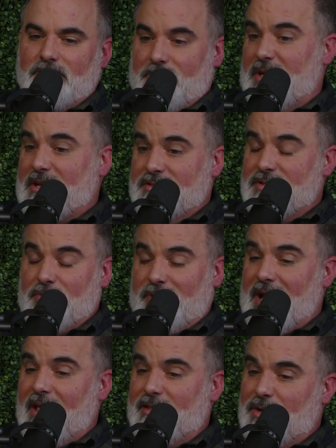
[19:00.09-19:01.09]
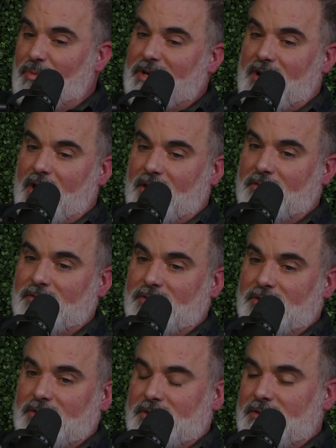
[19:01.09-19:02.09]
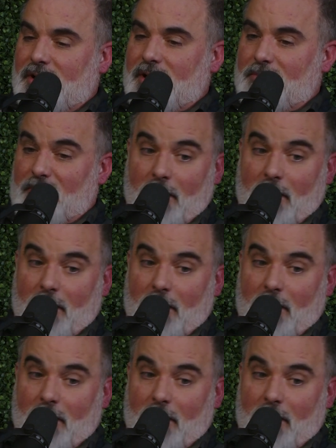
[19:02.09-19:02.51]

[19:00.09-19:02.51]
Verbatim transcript: because of the reality that we are um,